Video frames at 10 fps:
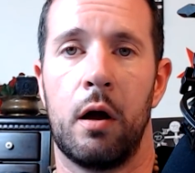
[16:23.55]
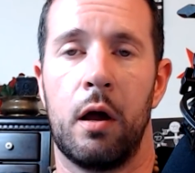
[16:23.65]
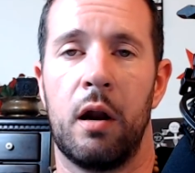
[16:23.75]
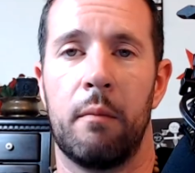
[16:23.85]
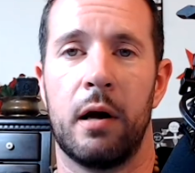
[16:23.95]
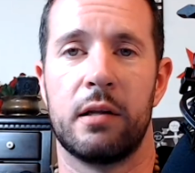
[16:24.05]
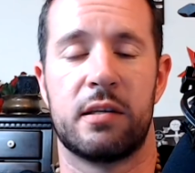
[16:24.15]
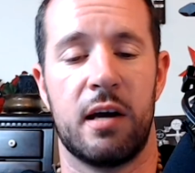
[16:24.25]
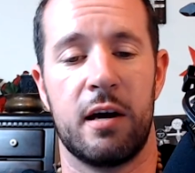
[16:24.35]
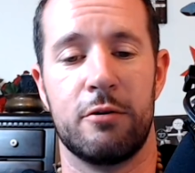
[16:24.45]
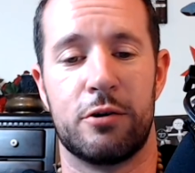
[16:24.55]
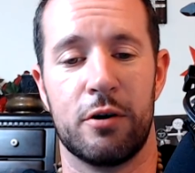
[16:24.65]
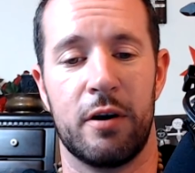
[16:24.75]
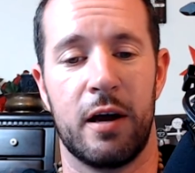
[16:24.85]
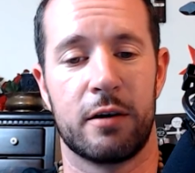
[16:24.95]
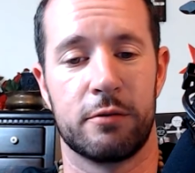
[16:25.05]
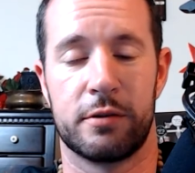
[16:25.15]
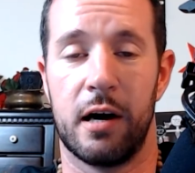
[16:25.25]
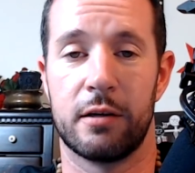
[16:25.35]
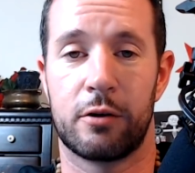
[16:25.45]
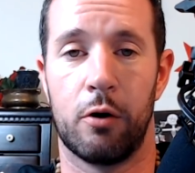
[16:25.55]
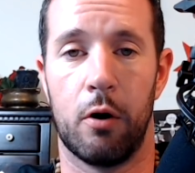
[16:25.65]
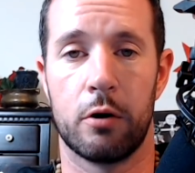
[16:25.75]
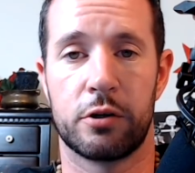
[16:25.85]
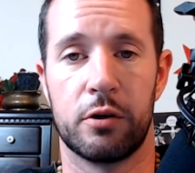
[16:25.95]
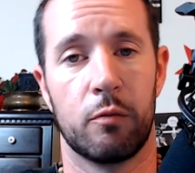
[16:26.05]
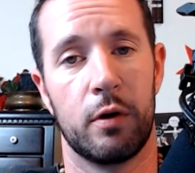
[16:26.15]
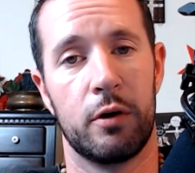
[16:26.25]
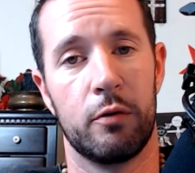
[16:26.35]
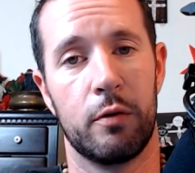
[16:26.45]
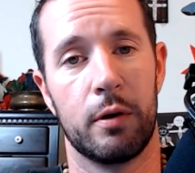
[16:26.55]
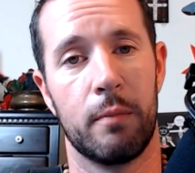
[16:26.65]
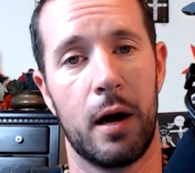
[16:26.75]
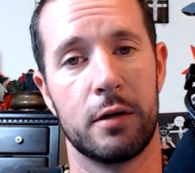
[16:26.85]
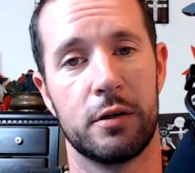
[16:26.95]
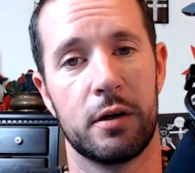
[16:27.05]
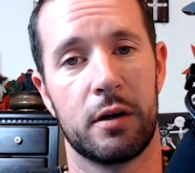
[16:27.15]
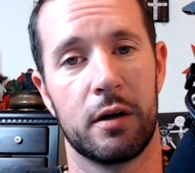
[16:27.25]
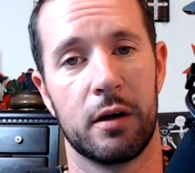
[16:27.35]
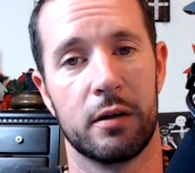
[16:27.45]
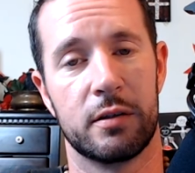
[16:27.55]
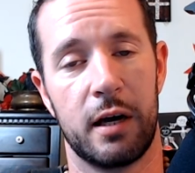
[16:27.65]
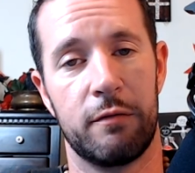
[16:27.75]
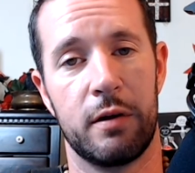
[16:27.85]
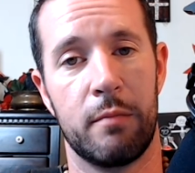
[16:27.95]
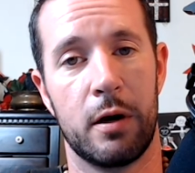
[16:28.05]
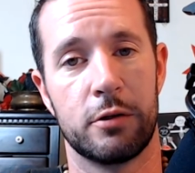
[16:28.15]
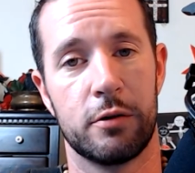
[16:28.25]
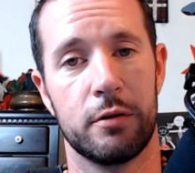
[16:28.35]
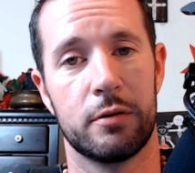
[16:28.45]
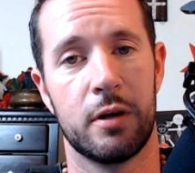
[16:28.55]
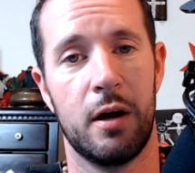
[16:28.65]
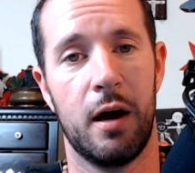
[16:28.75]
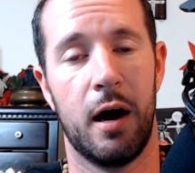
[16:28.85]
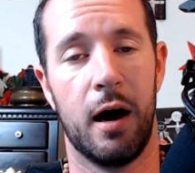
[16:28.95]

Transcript: I'm not saying you shouldn't exercise caution when doing magic and safety measures.